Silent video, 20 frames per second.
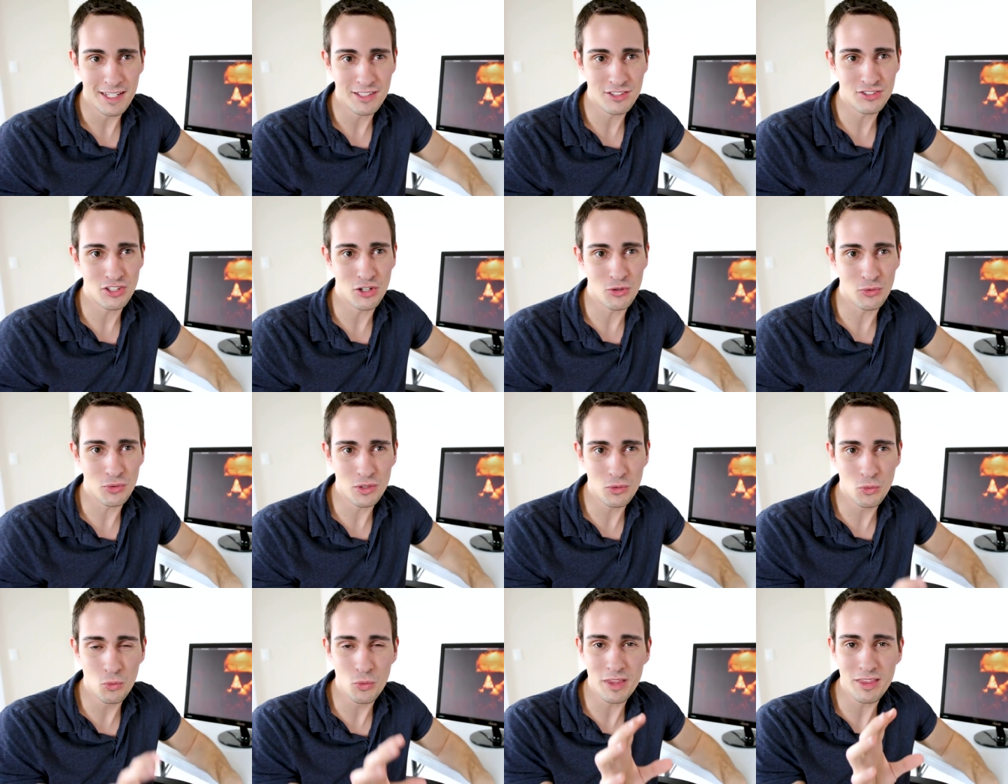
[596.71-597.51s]
And
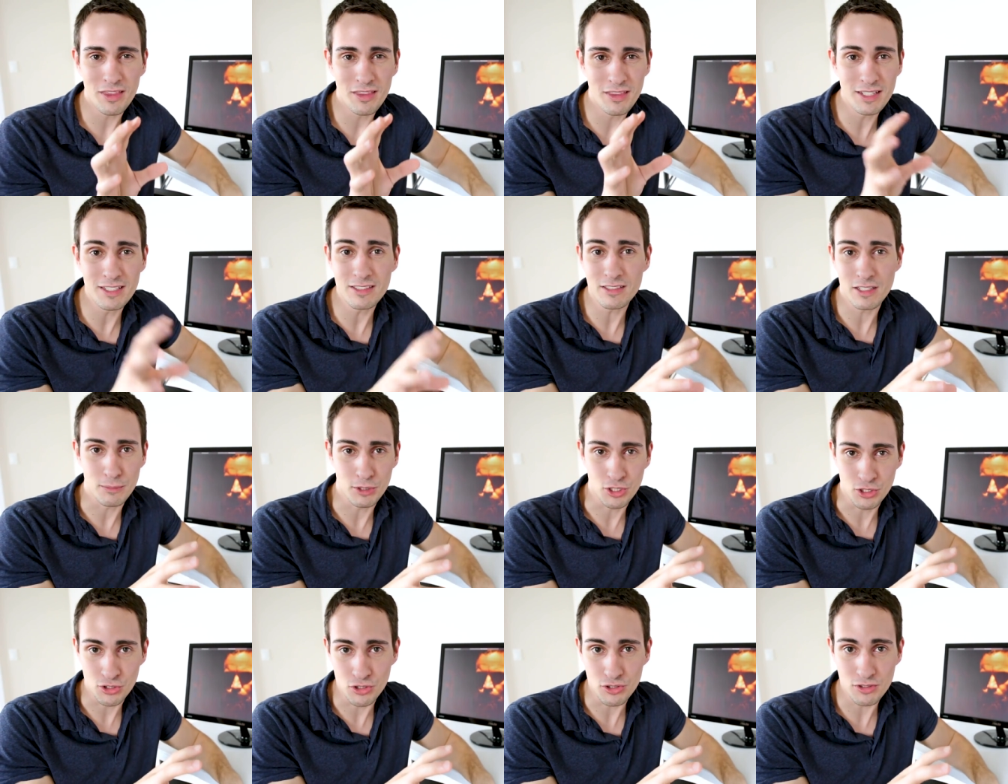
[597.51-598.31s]
so with these
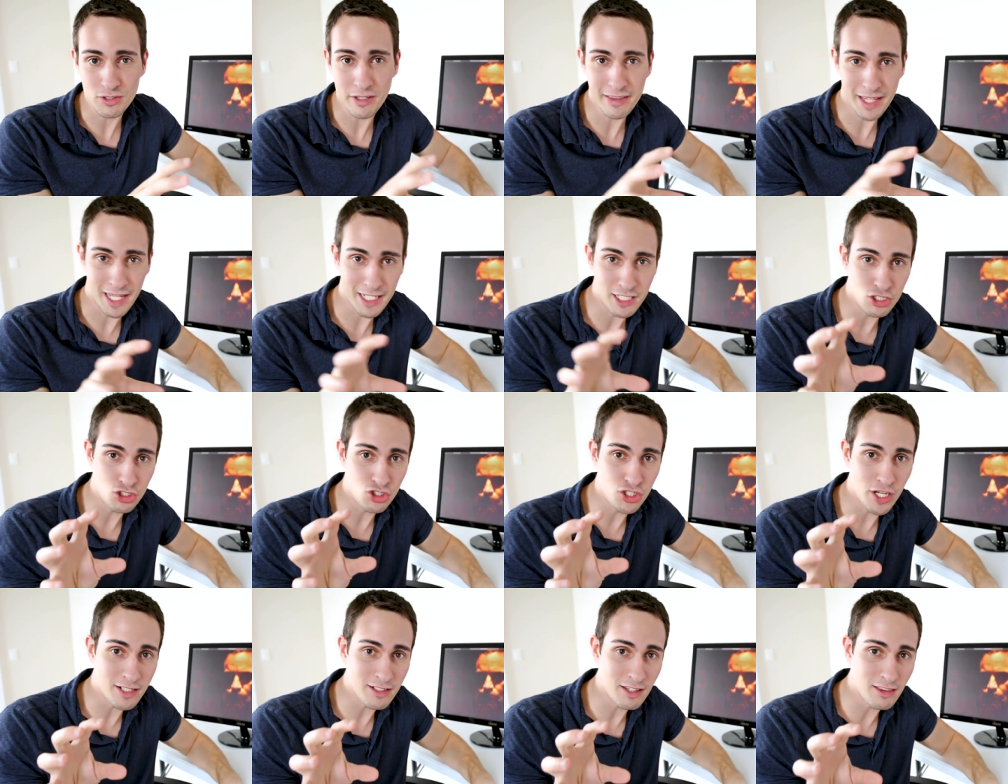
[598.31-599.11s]
commercials that
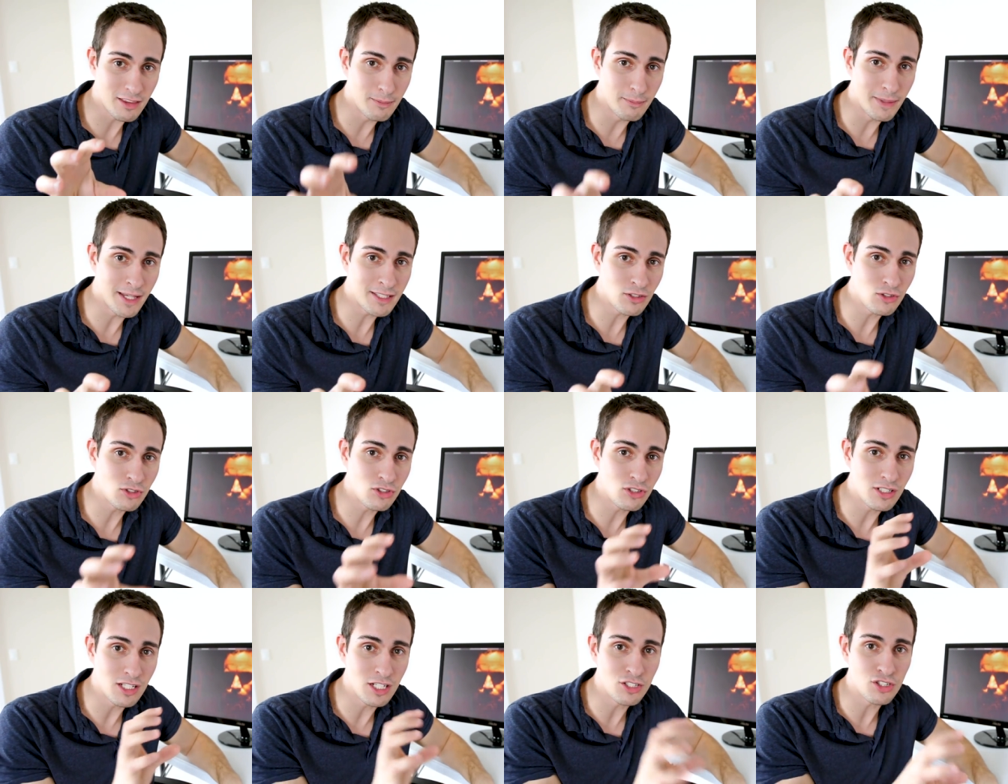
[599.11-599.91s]
inject the
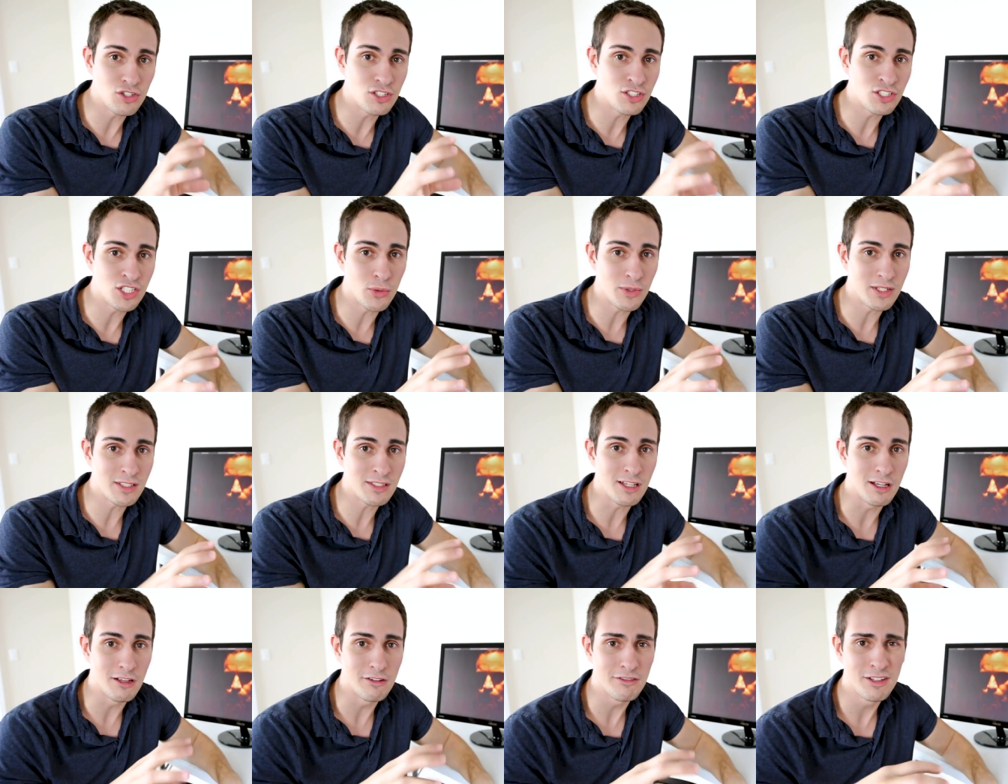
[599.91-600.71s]
message into the show
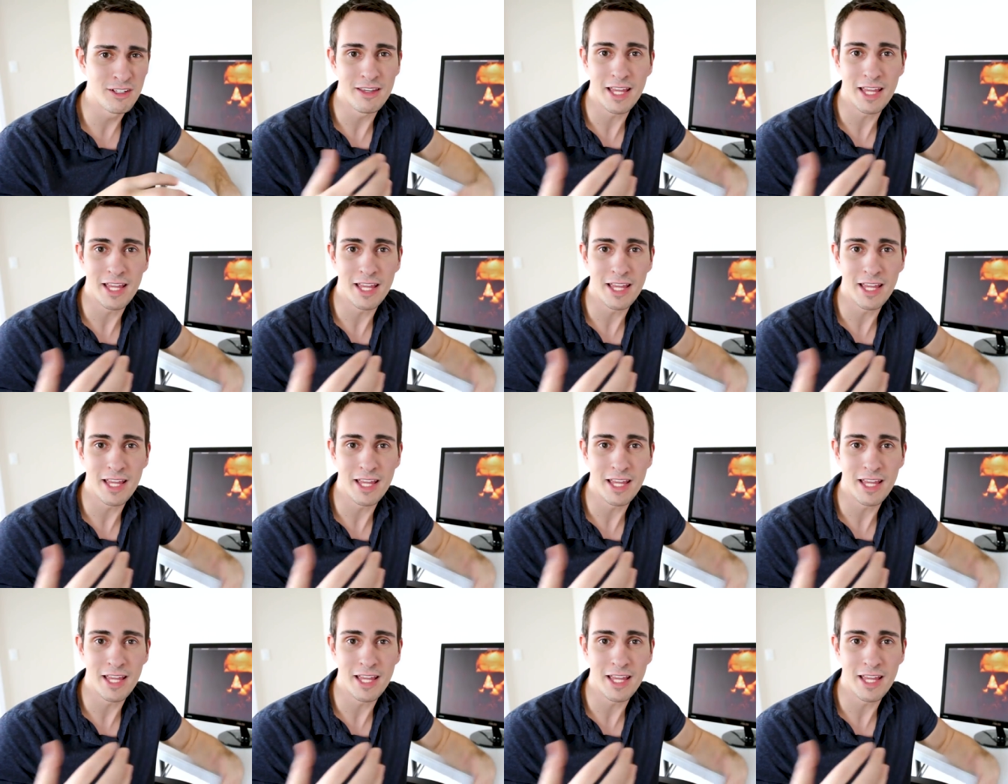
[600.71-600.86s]
itself,